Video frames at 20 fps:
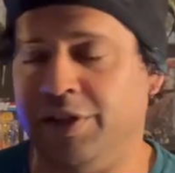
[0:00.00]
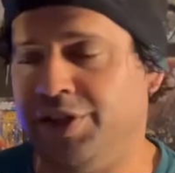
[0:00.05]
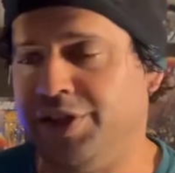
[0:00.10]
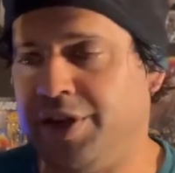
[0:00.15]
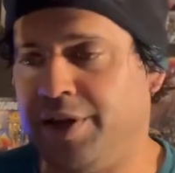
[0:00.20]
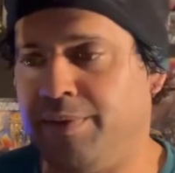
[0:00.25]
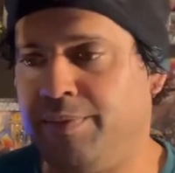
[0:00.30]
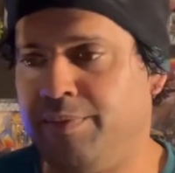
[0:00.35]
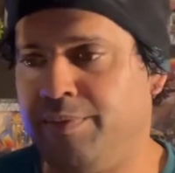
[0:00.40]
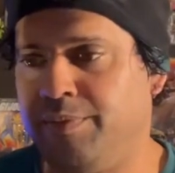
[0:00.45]

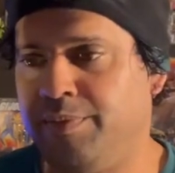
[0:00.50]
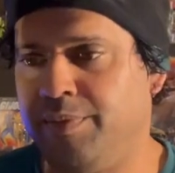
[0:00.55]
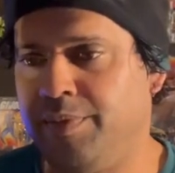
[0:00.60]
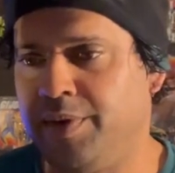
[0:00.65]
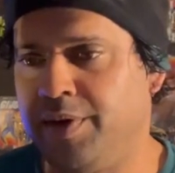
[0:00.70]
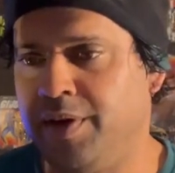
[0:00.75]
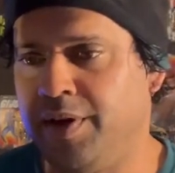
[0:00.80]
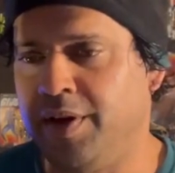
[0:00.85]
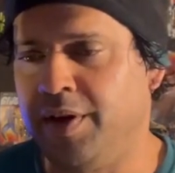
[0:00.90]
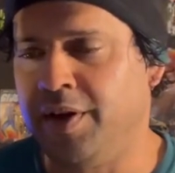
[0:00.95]
Jim
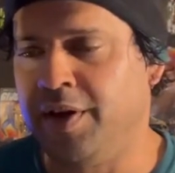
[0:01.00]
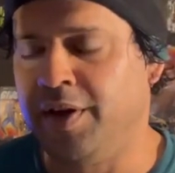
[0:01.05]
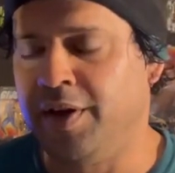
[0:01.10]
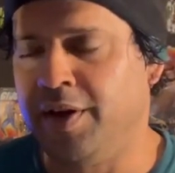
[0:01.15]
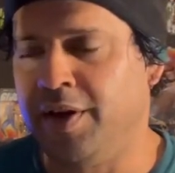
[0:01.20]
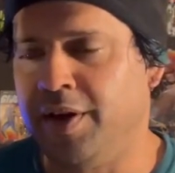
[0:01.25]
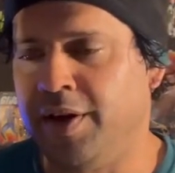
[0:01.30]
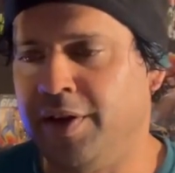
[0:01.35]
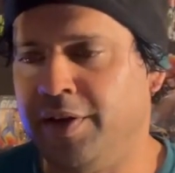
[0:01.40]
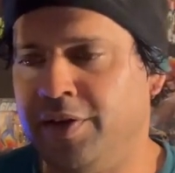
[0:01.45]

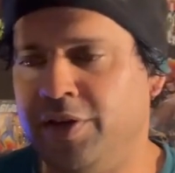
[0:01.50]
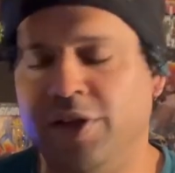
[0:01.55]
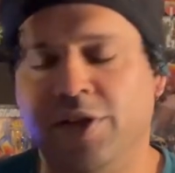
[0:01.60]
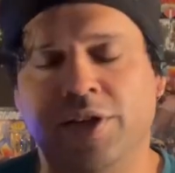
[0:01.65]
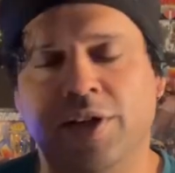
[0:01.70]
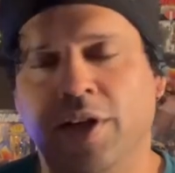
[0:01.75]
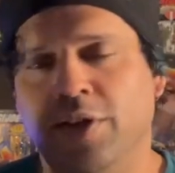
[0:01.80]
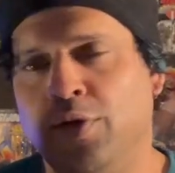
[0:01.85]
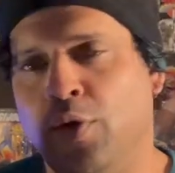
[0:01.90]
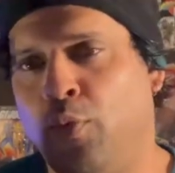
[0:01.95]
just
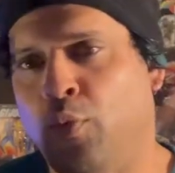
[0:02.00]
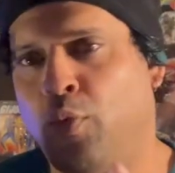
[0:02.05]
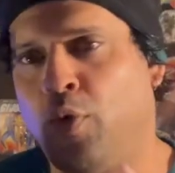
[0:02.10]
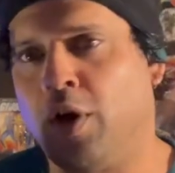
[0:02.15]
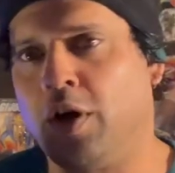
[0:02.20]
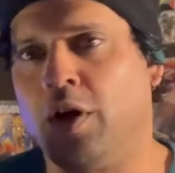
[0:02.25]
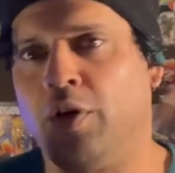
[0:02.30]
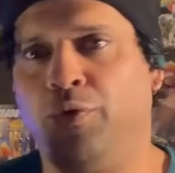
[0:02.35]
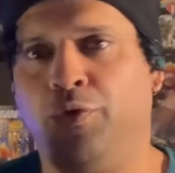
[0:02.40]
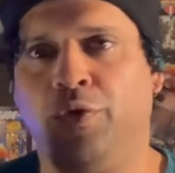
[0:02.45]
does a
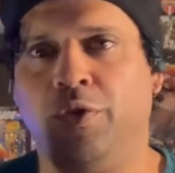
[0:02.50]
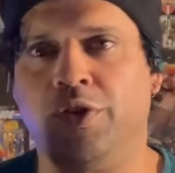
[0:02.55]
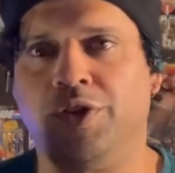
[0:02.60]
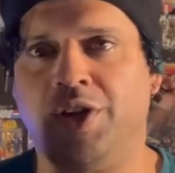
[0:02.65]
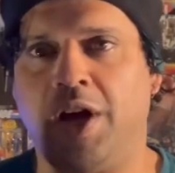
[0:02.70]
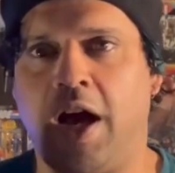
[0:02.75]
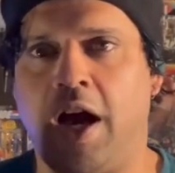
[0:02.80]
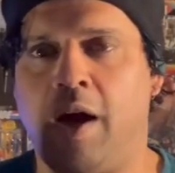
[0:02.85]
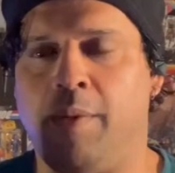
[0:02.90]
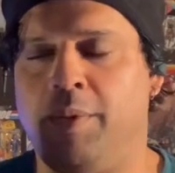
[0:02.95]
wonderful
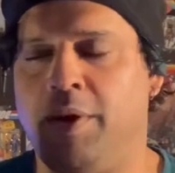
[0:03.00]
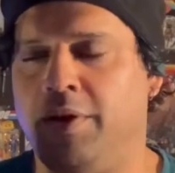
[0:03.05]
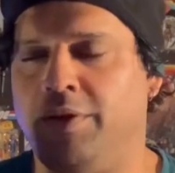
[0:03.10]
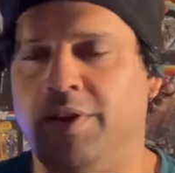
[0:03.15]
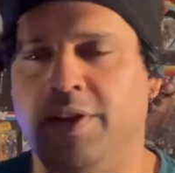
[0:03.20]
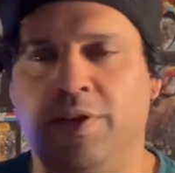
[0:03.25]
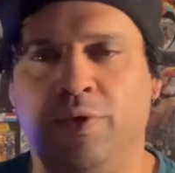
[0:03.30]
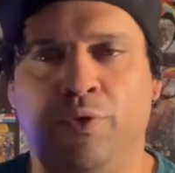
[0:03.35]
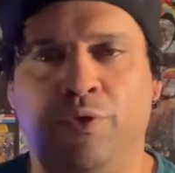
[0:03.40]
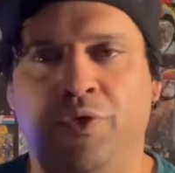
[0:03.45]
job at
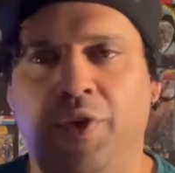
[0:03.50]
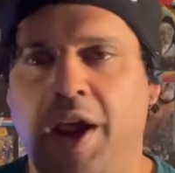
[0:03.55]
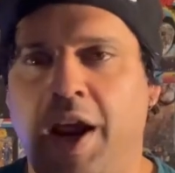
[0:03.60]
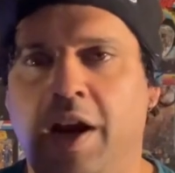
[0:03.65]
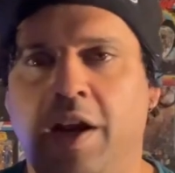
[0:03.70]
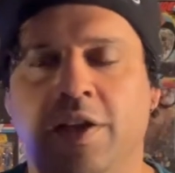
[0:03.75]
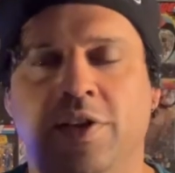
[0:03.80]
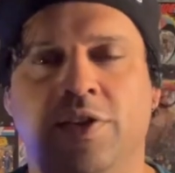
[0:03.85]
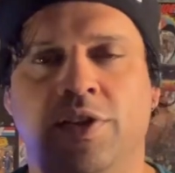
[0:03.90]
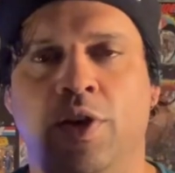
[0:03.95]
this
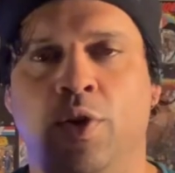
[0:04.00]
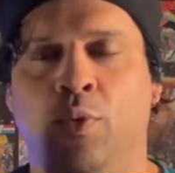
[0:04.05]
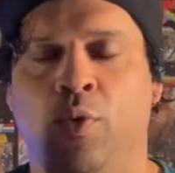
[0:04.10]
fantasy